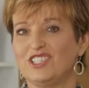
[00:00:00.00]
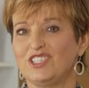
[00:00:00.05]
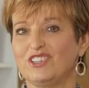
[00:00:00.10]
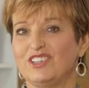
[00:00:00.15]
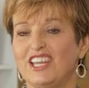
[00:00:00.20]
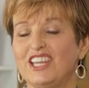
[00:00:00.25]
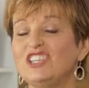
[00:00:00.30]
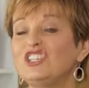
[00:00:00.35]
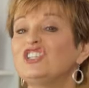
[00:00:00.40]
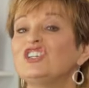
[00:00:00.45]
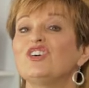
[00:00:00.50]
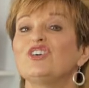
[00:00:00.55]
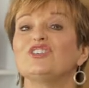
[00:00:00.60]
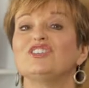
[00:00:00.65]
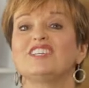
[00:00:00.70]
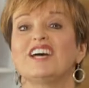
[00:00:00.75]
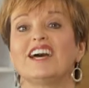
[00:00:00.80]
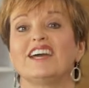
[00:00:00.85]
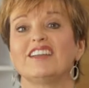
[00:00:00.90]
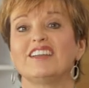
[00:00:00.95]
Today's show
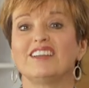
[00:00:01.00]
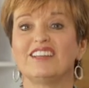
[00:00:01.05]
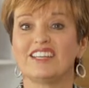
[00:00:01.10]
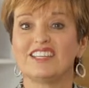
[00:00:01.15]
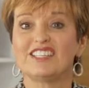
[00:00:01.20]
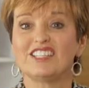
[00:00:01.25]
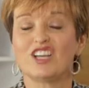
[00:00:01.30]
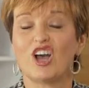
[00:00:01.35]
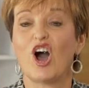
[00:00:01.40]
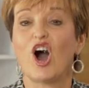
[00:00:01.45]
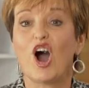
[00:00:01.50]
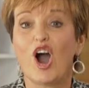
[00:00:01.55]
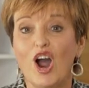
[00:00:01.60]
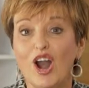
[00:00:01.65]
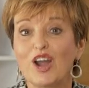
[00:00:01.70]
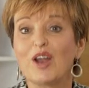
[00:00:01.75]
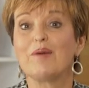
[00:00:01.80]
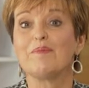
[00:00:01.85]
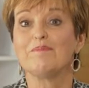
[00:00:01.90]
title is Are